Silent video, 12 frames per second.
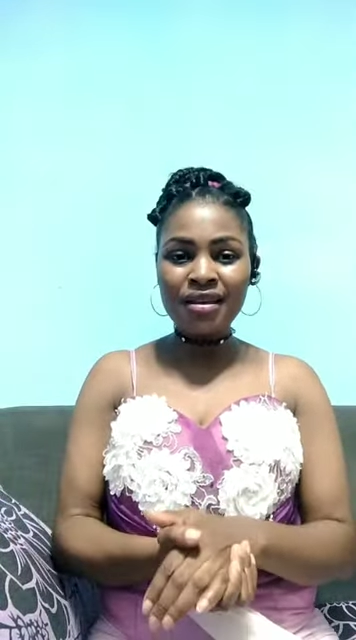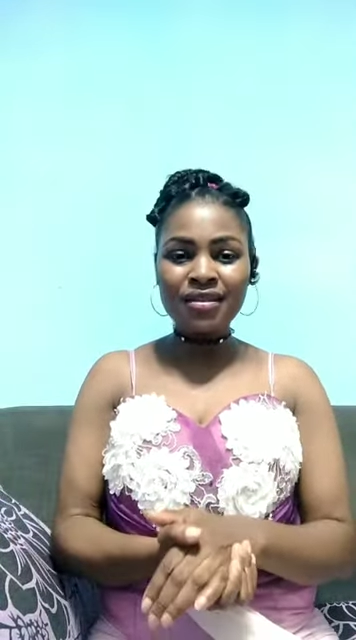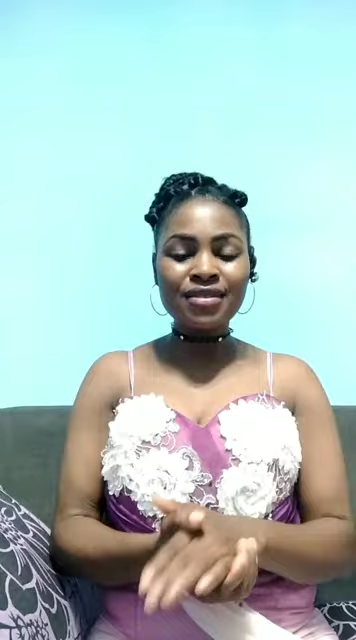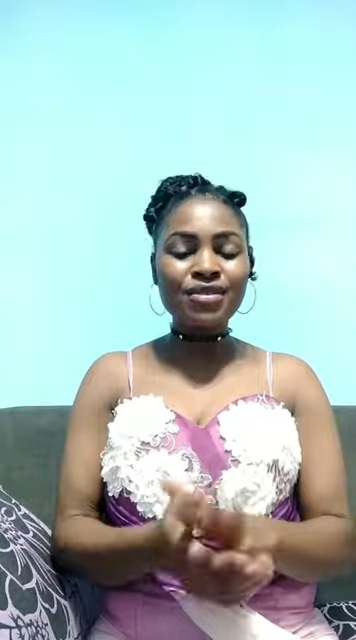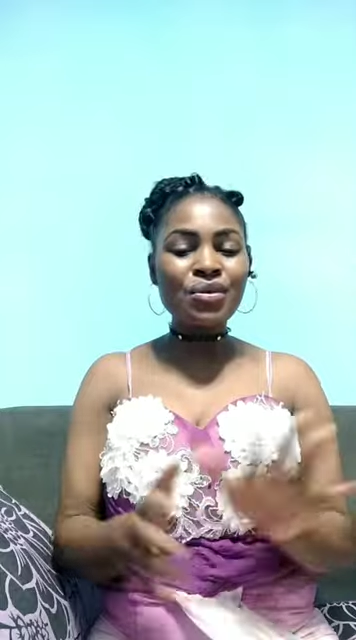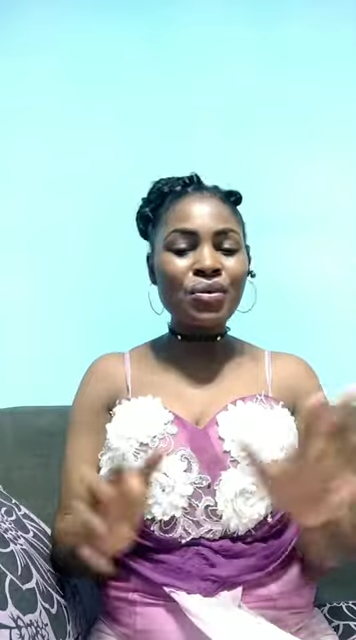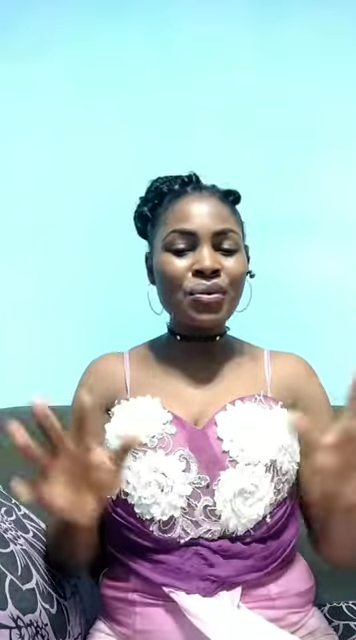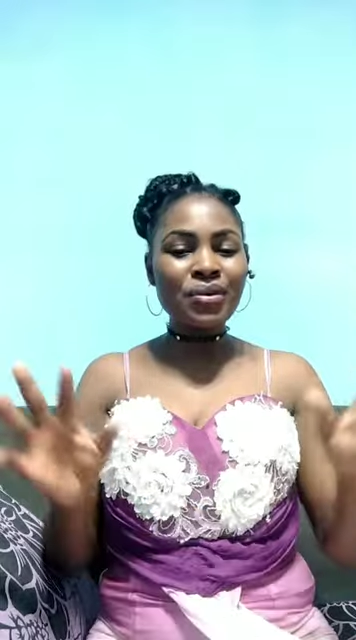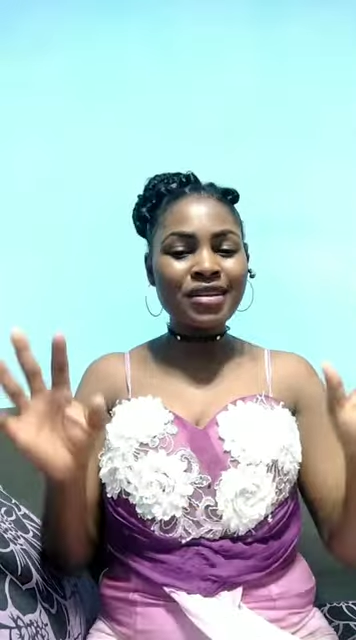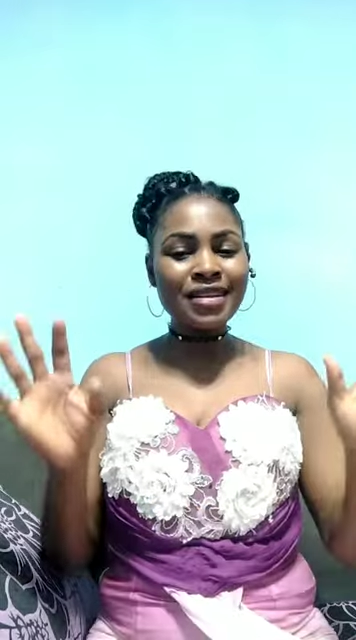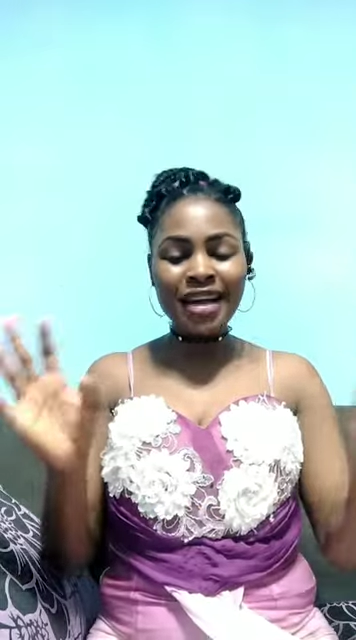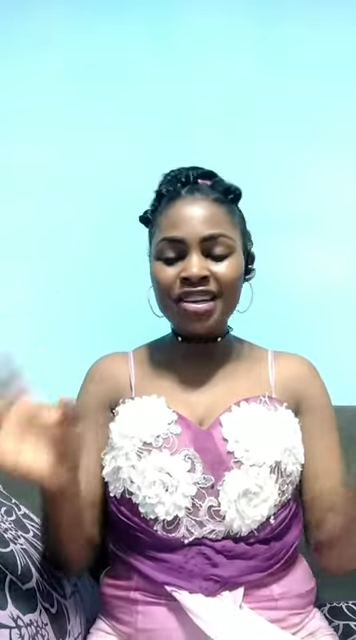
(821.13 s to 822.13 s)
So
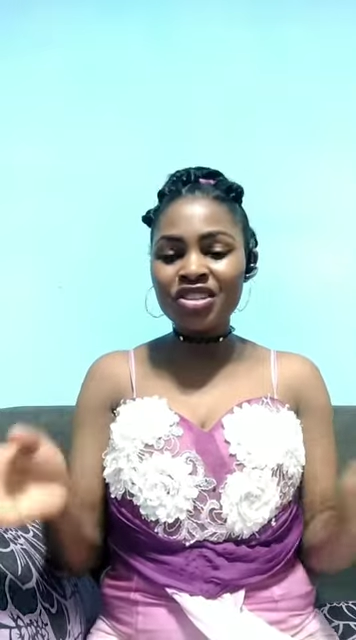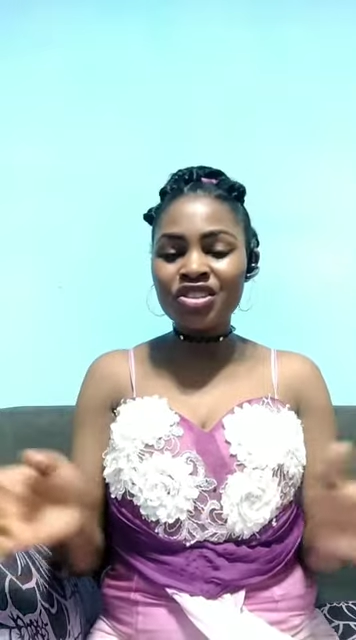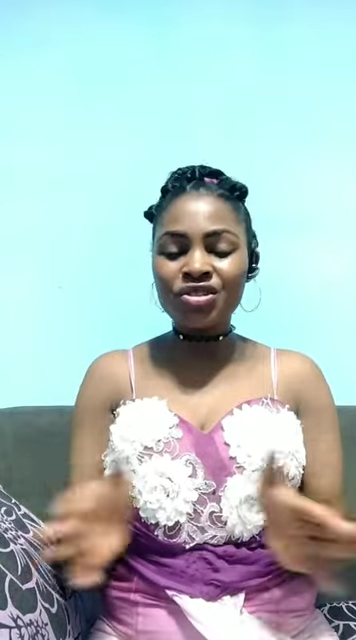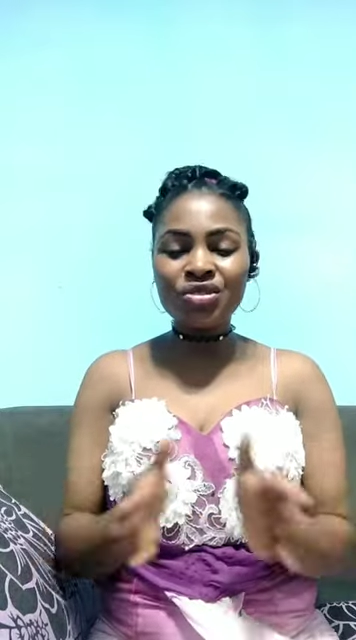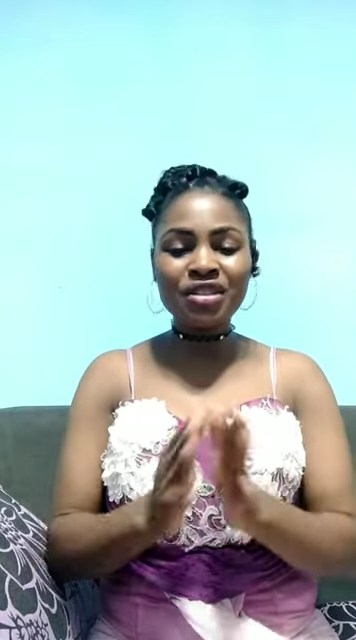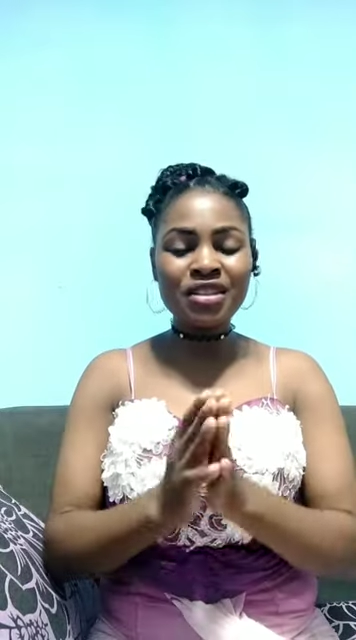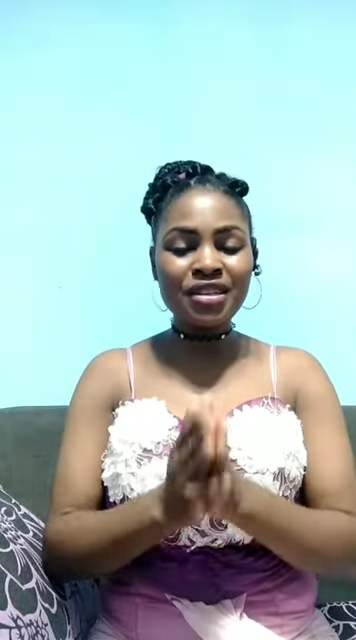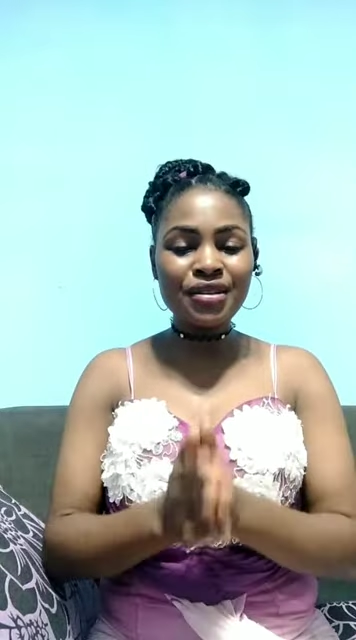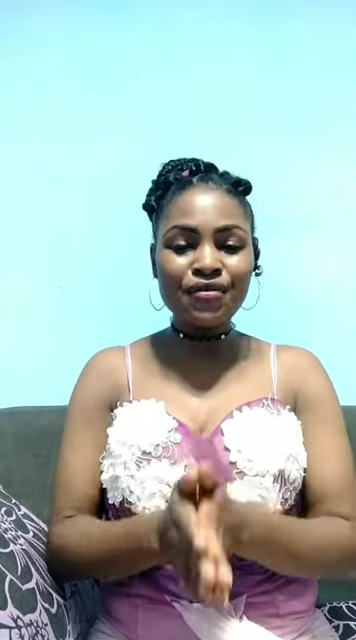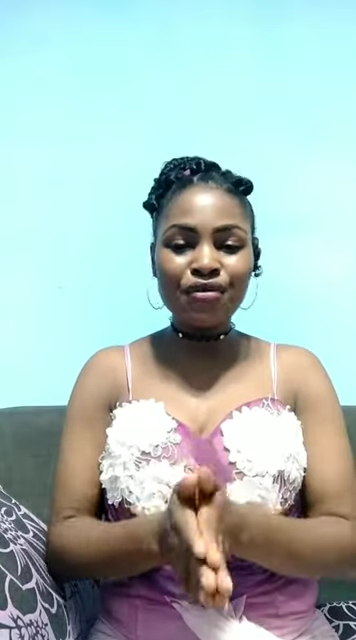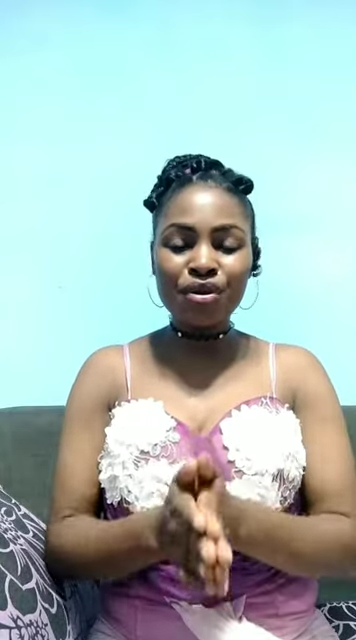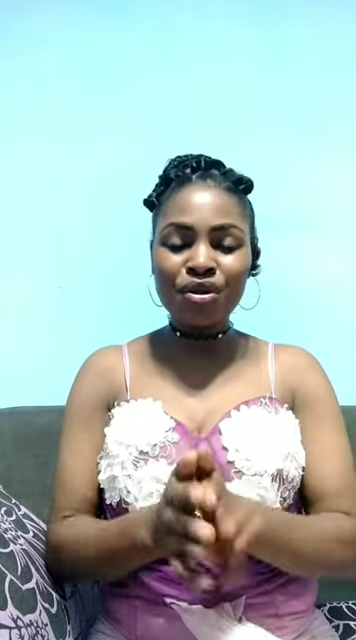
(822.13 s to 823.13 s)
that is just
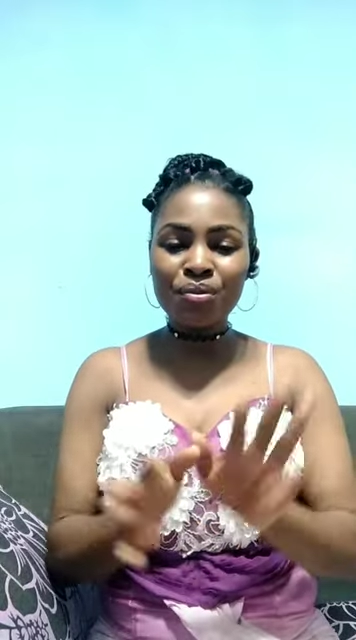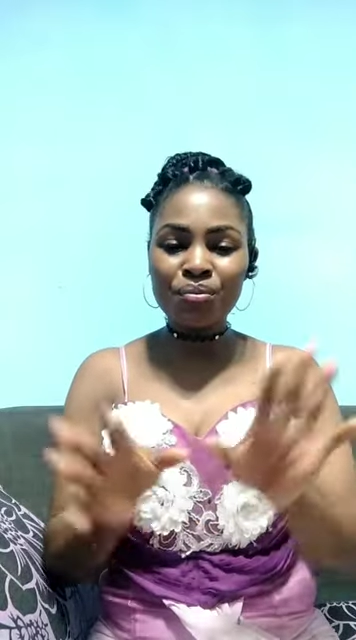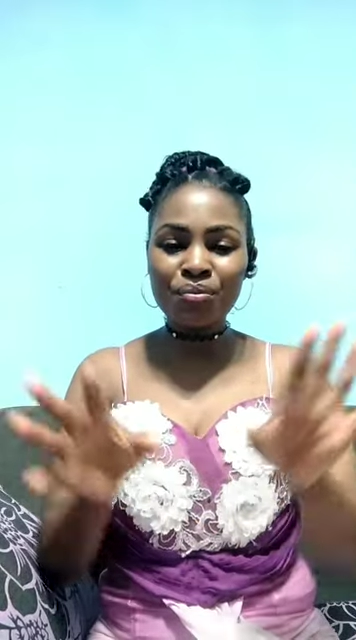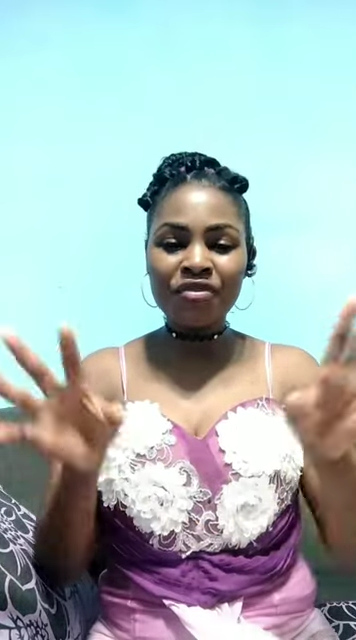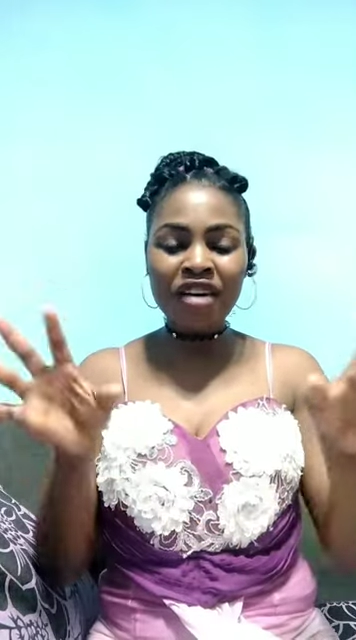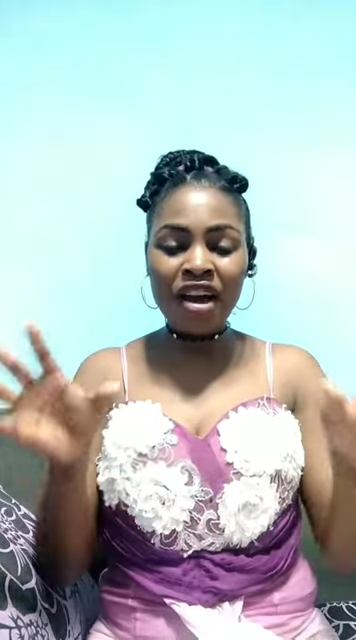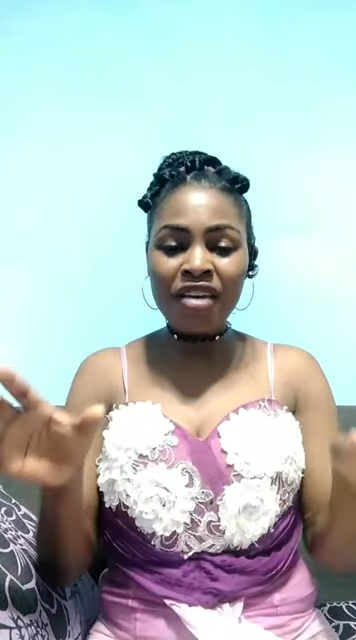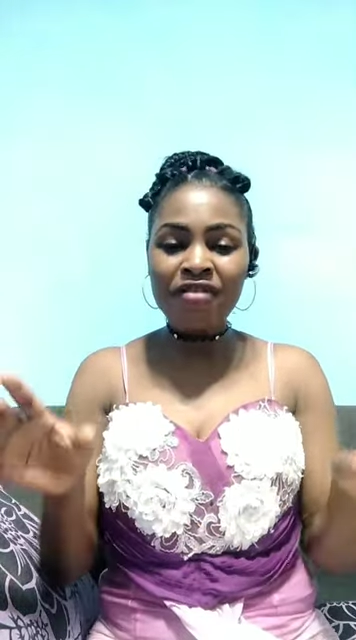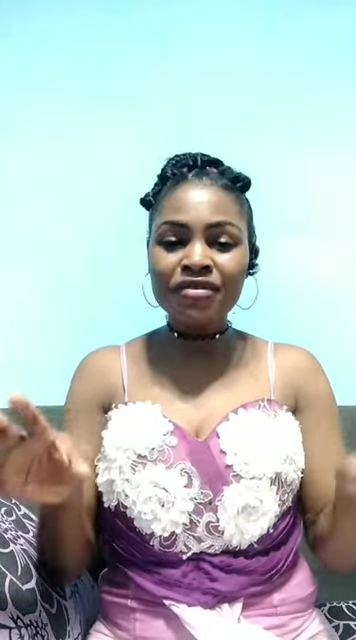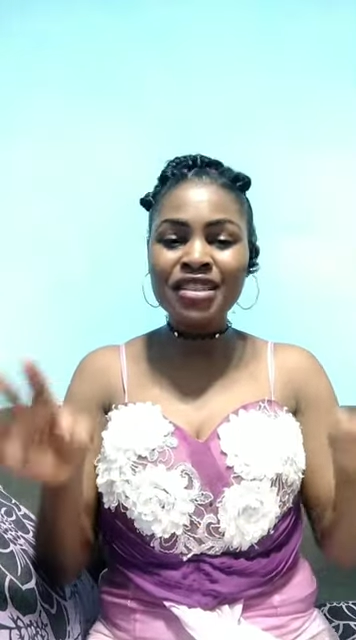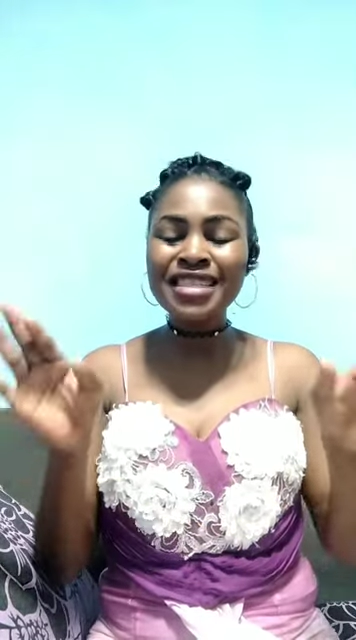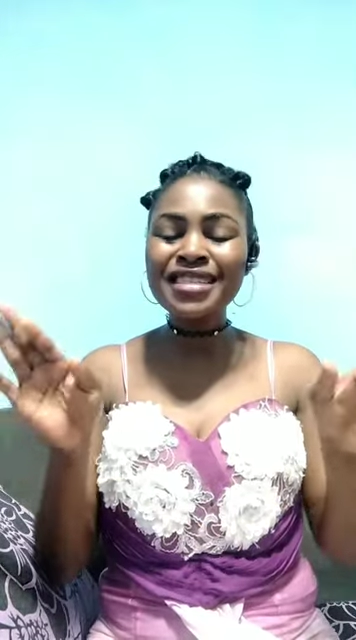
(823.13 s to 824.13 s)
it for the 5
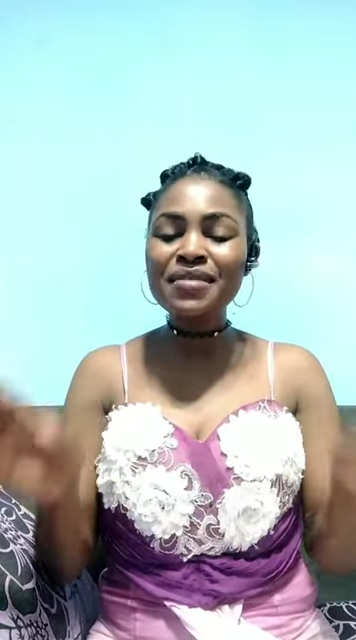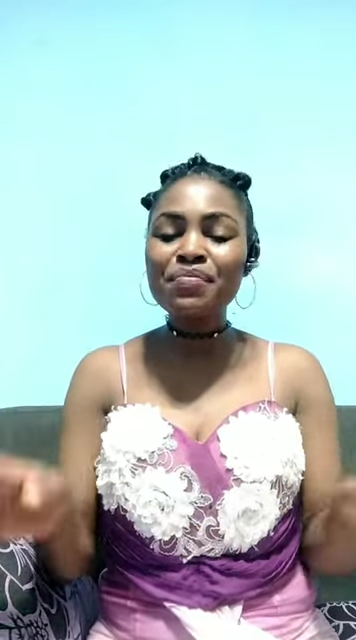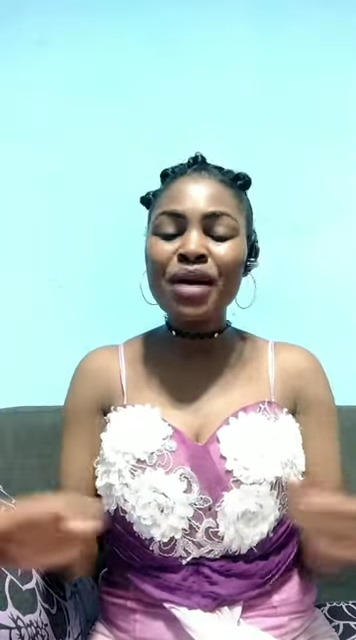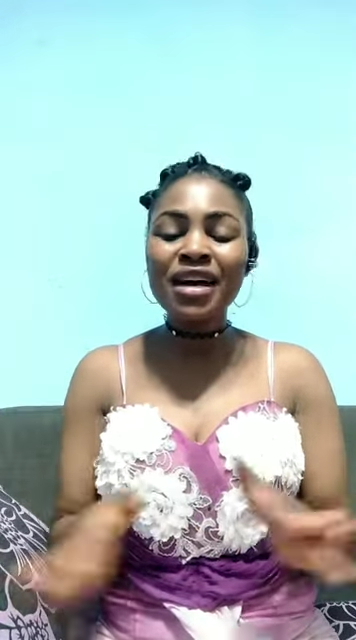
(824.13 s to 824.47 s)
simple.